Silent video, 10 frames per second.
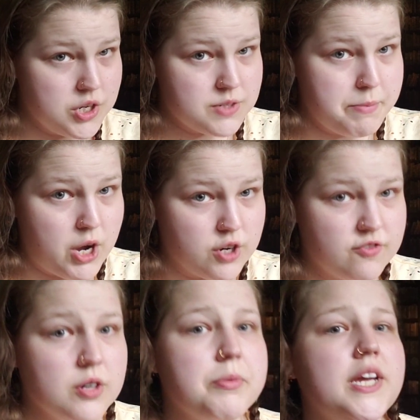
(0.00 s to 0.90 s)
works better
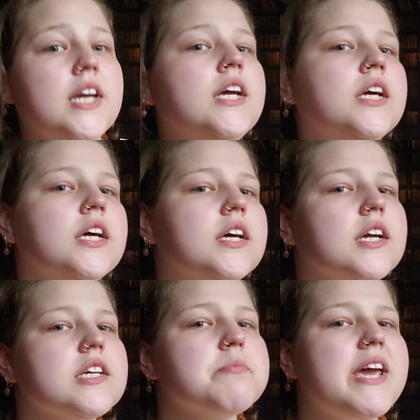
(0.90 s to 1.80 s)
for me
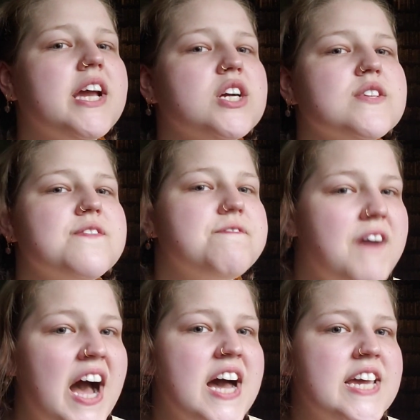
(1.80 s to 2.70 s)
because my hair is
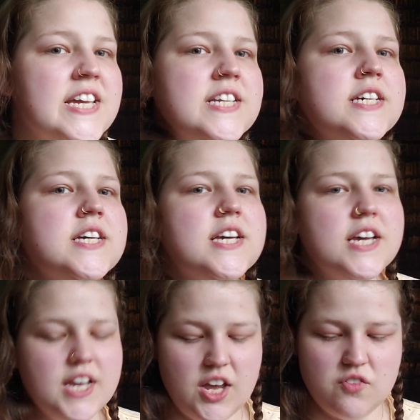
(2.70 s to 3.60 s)
fine
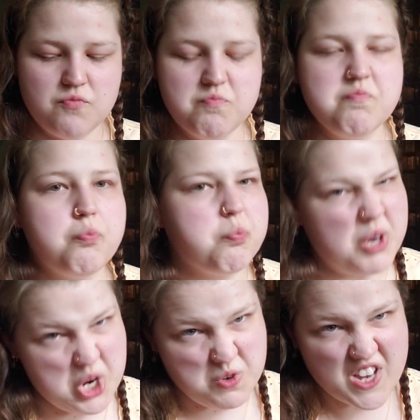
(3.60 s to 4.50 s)
and goes